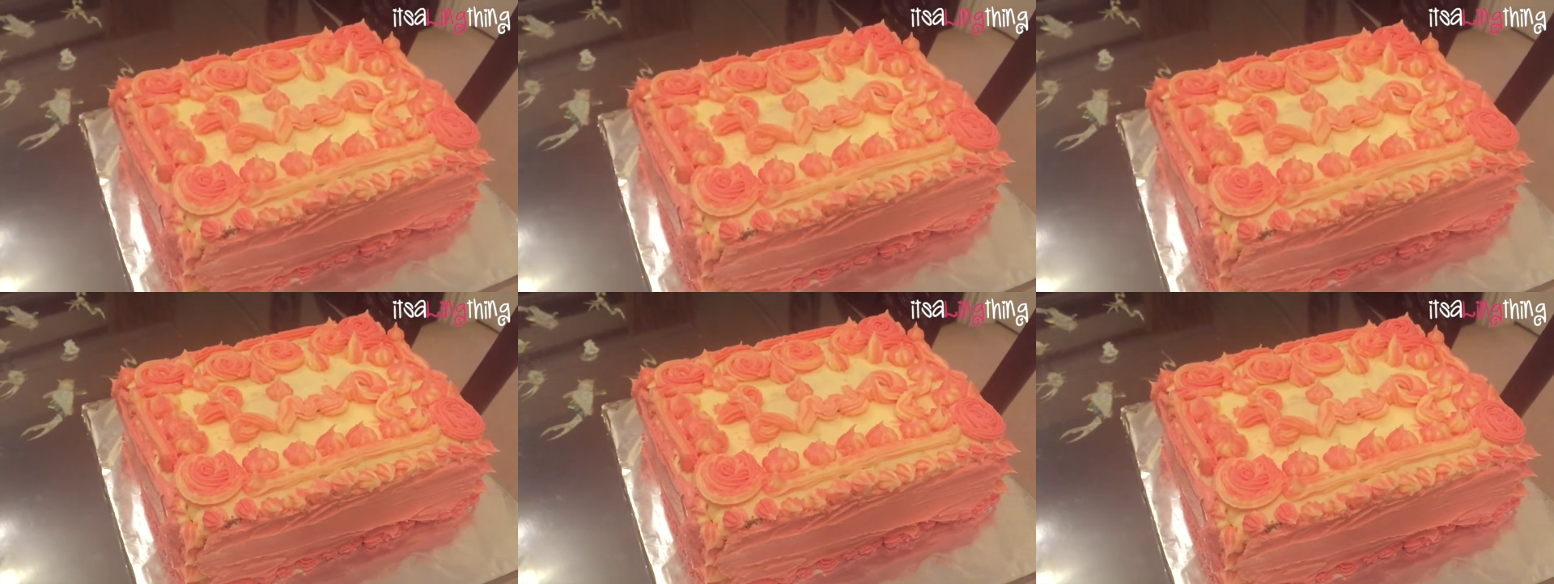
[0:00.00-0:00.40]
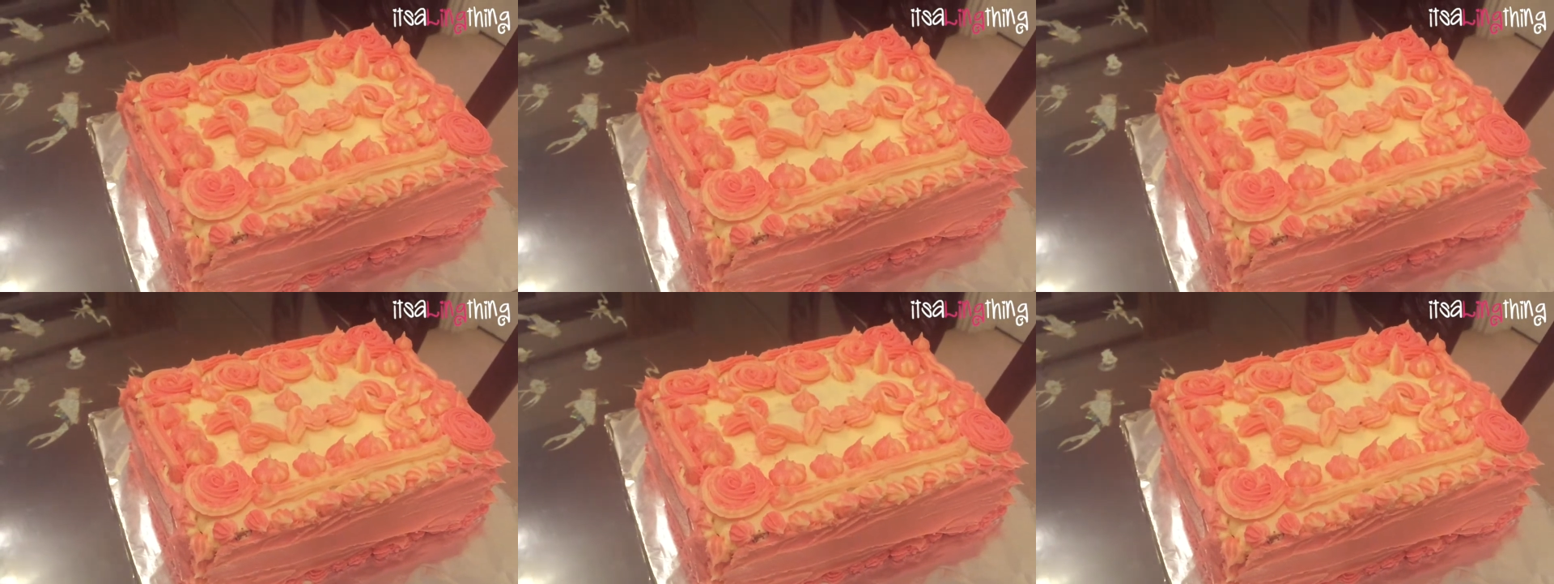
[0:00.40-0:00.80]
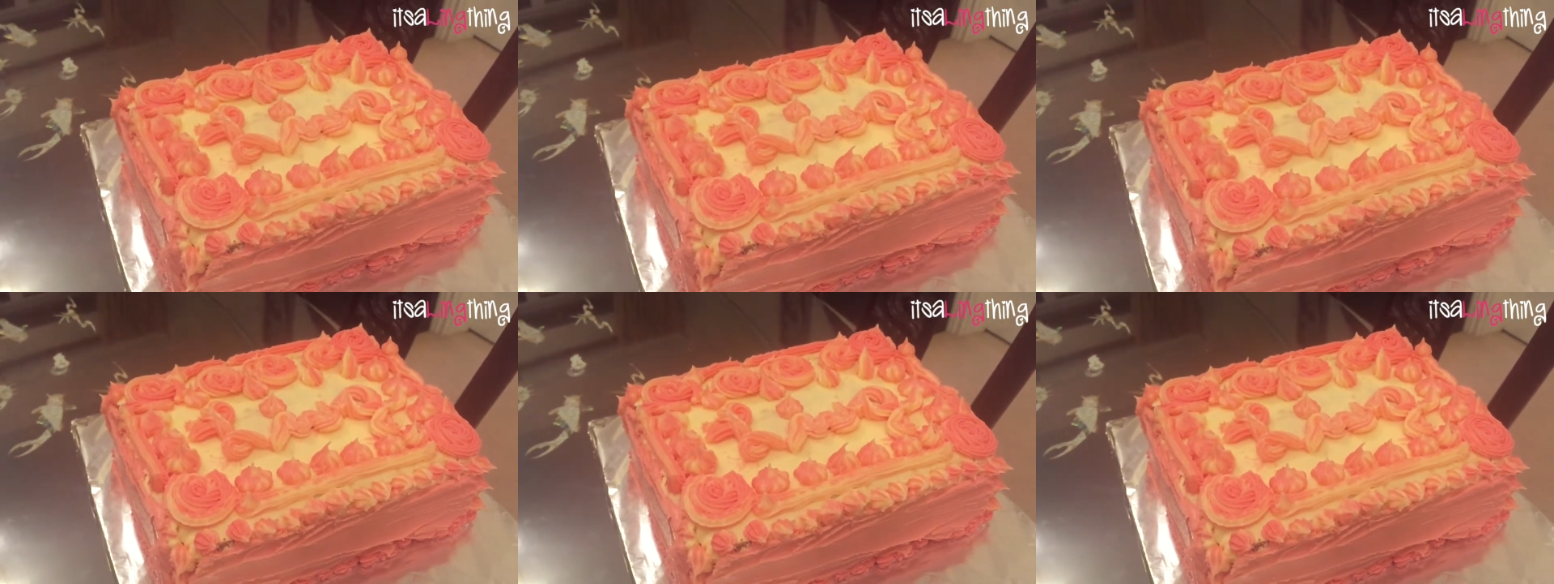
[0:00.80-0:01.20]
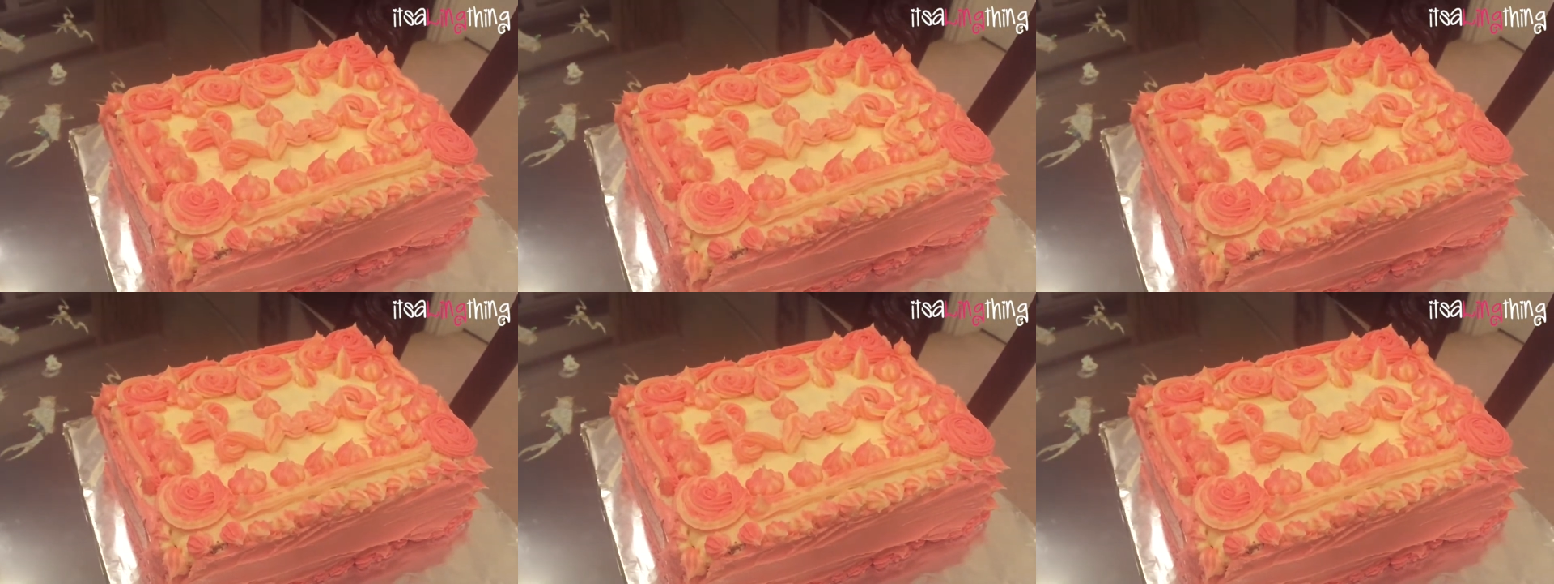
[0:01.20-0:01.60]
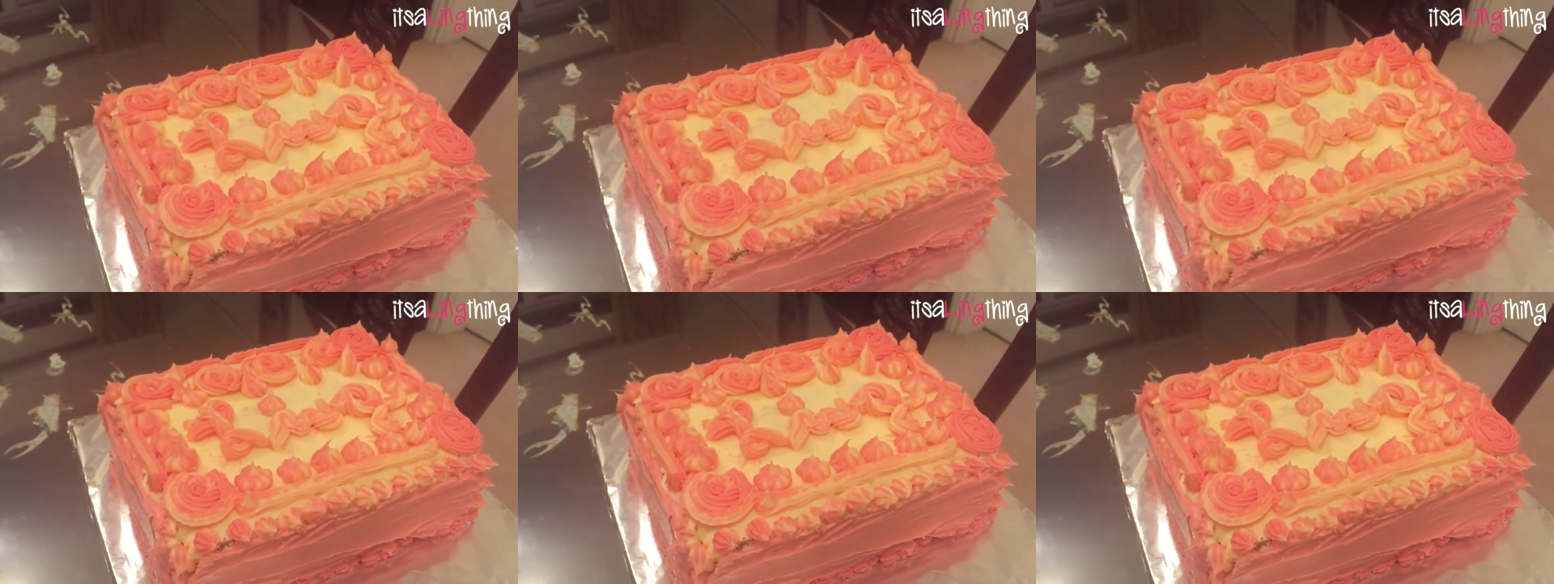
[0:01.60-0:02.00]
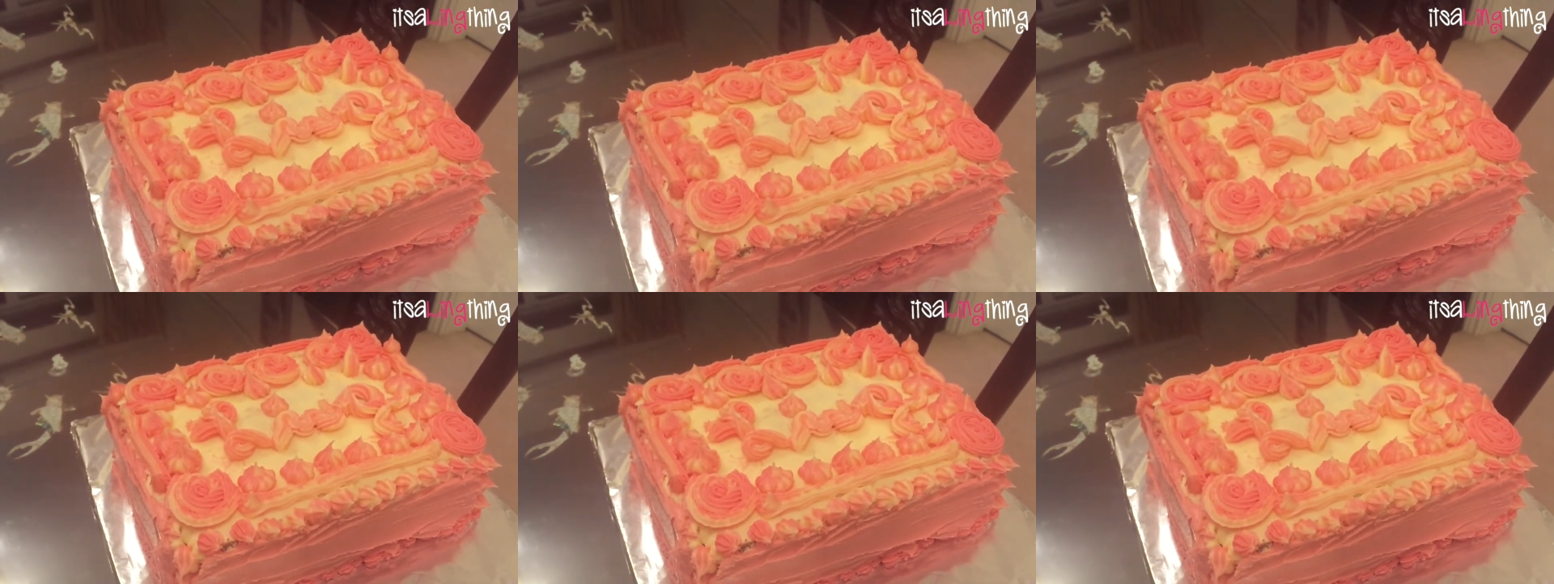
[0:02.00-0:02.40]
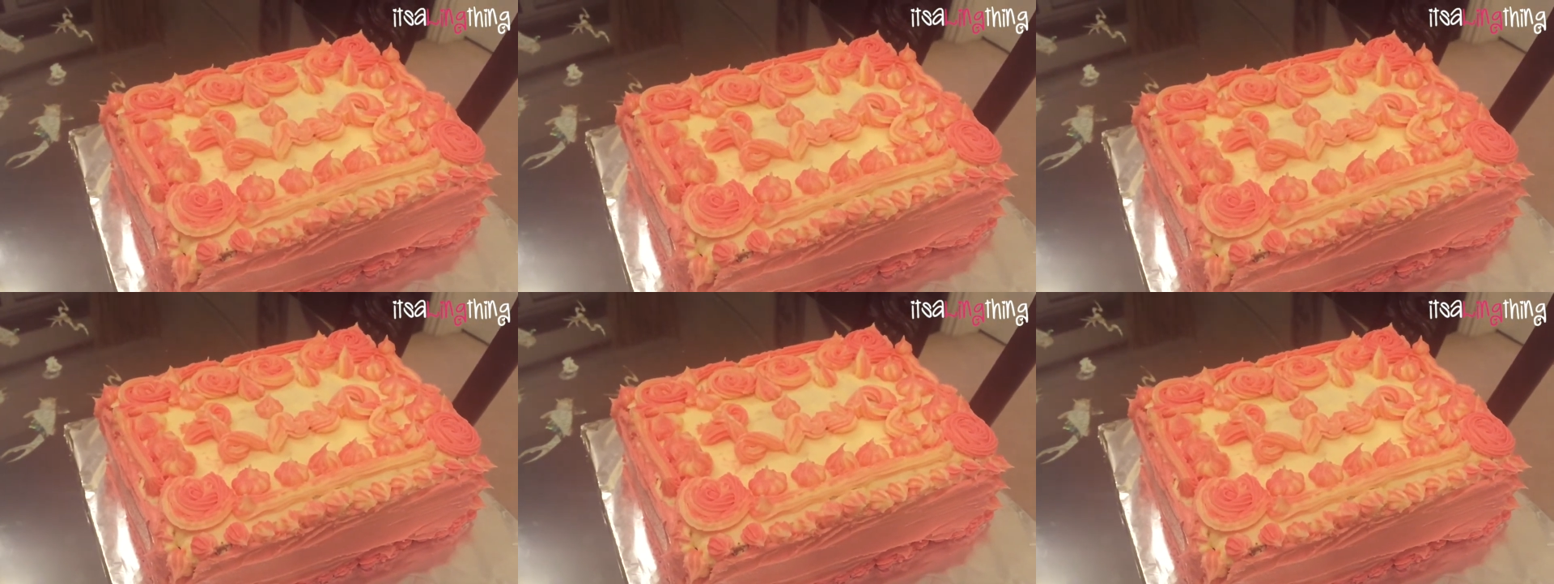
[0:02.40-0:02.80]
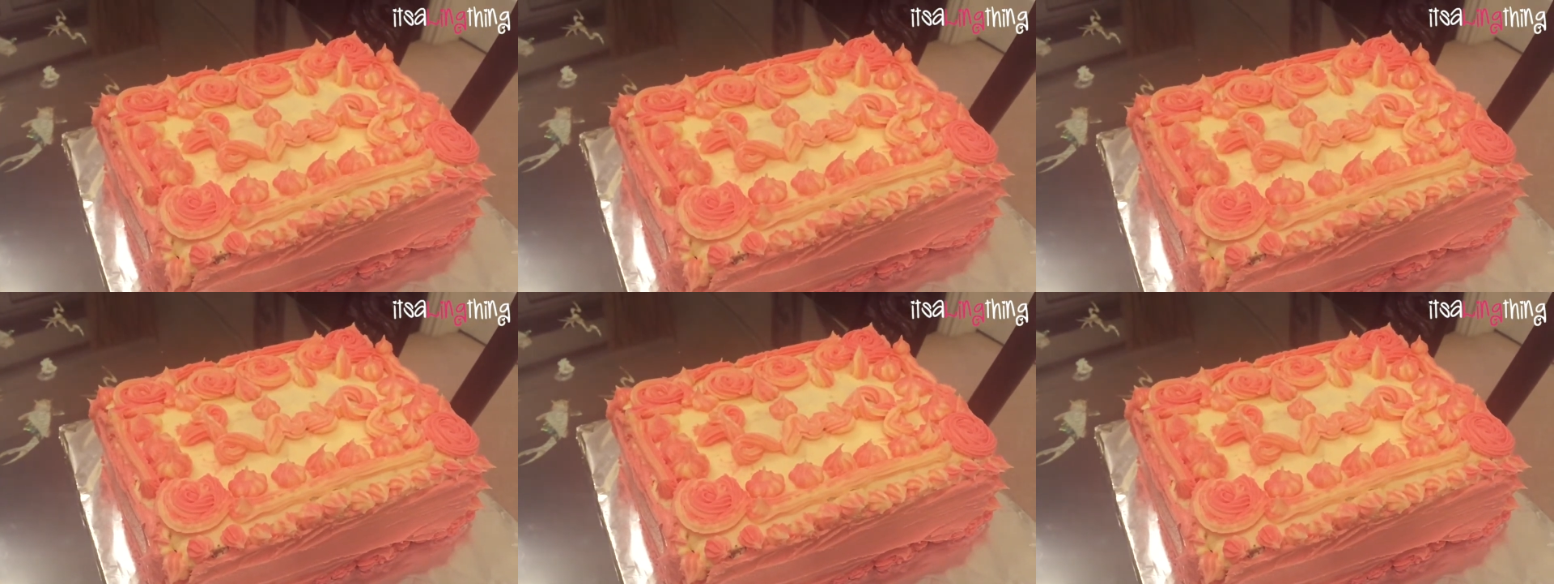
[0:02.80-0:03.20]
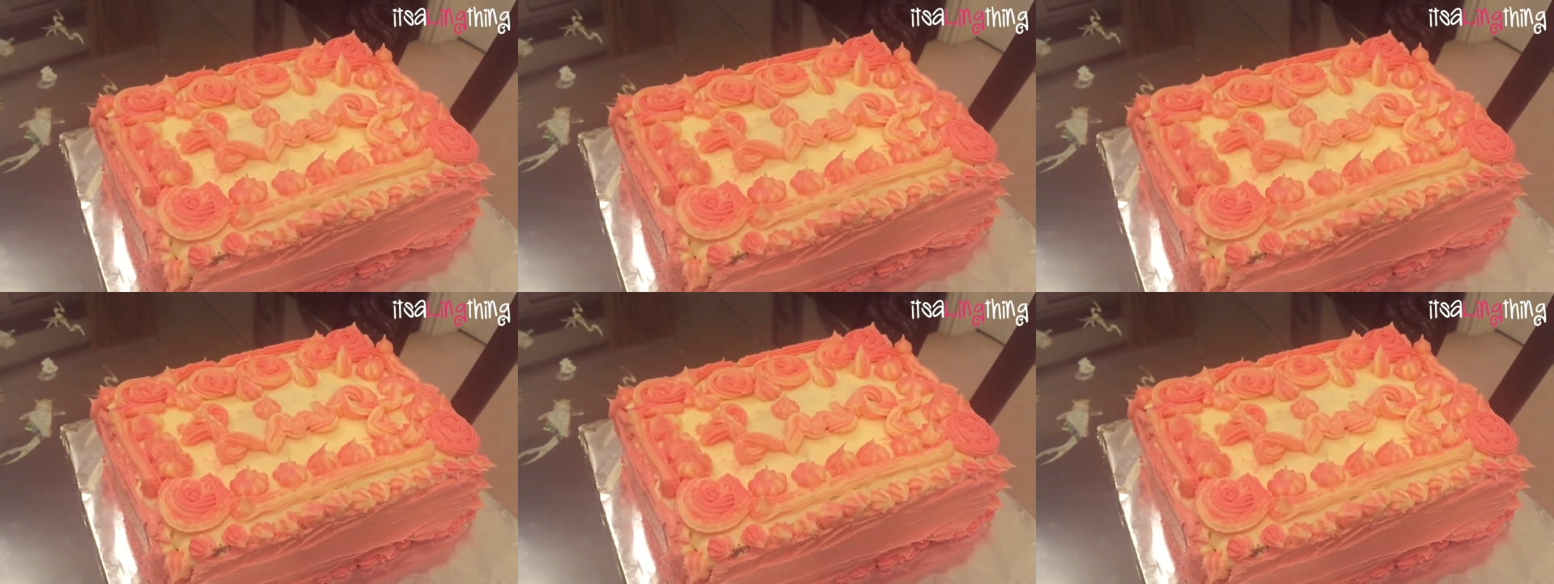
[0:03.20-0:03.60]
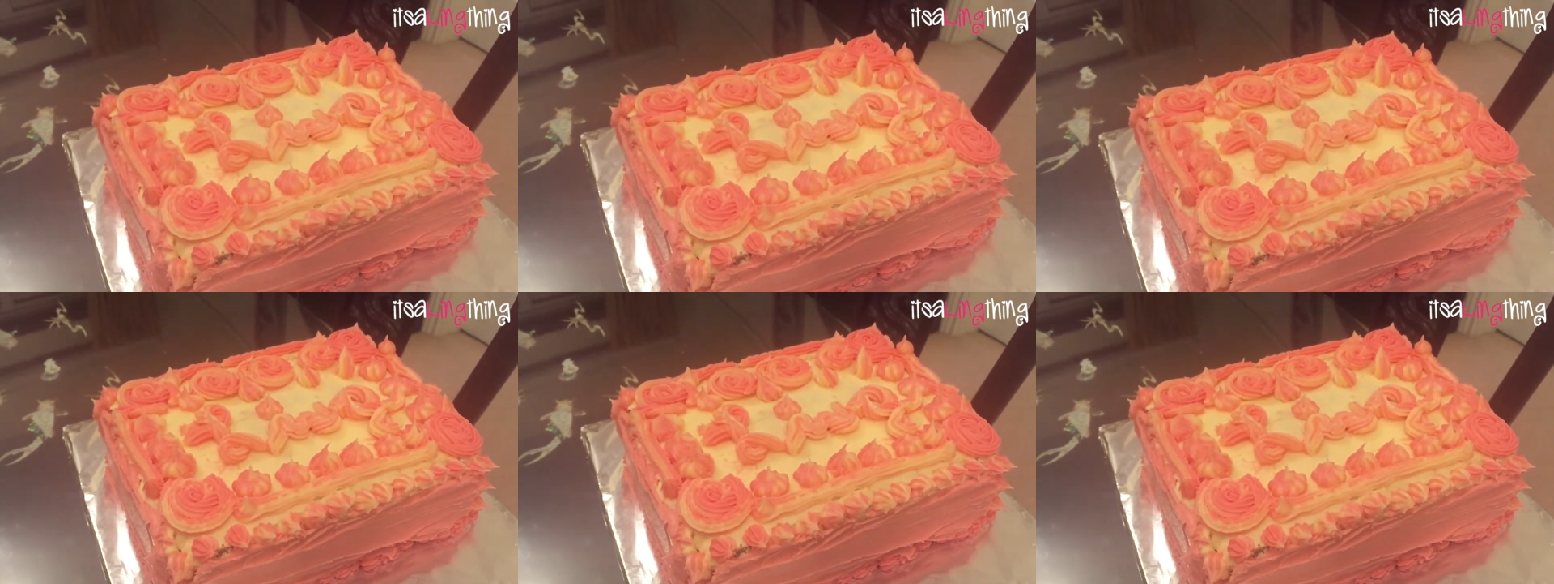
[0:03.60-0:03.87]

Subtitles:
(no speaker visible)